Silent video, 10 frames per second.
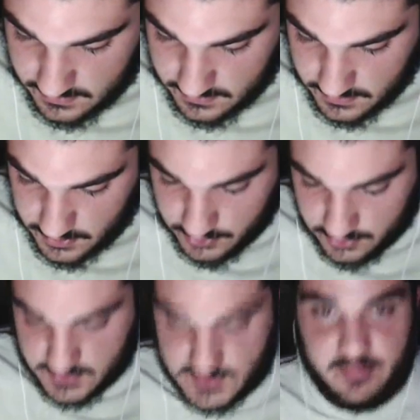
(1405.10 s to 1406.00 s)
You're
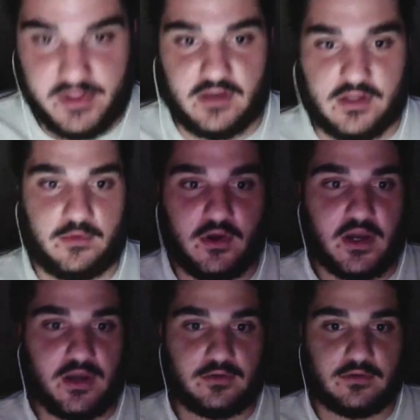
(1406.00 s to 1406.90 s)
good. It's not playing anymore.
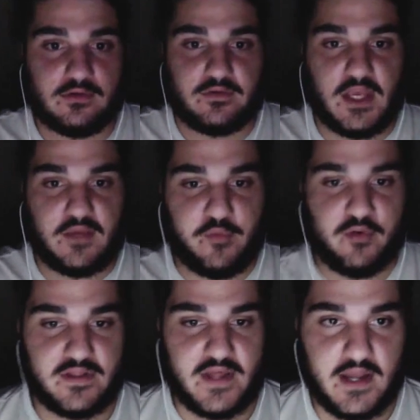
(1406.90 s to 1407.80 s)
Okay, cool. Thank you for
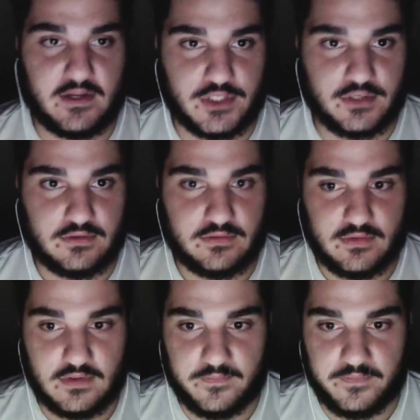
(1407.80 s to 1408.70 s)
pointing that out, Joe.
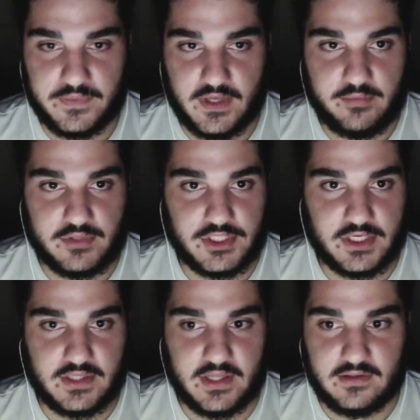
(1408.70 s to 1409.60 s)
I
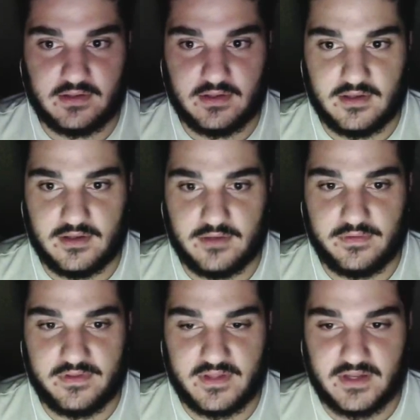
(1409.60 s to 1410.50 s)
appreciate that.
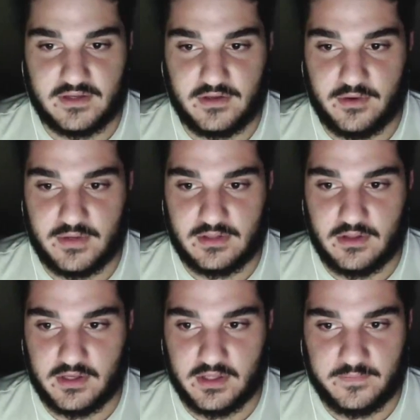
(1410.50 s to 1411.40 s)
Good thing that didn't go any
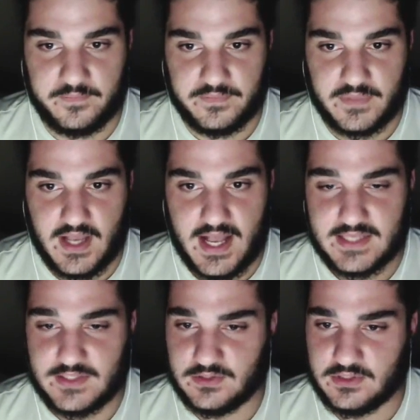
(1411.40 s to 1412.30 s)
longer.
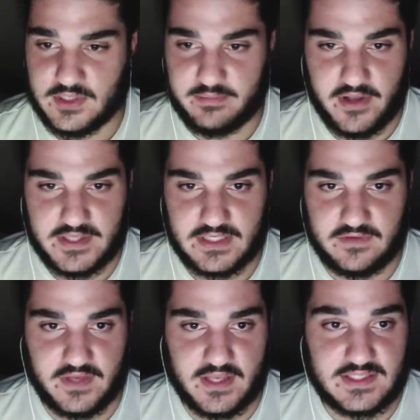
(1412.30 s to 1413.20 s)
Arsenal looking
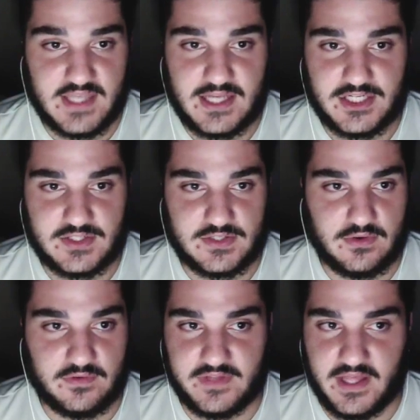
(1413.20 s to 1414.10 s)
positive here. Sanchez is
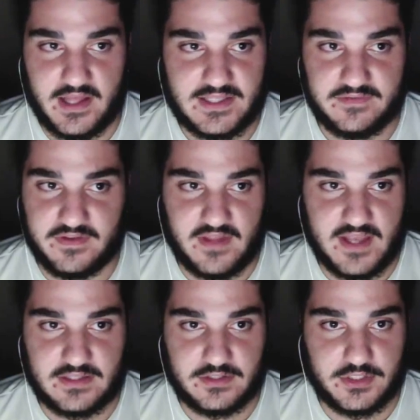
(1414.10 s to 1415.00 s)
going for that. That's a
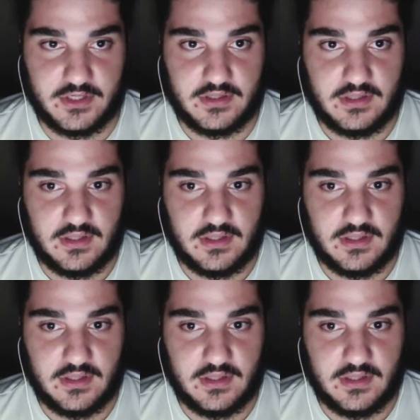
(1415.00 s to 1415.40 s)
fantastic shot.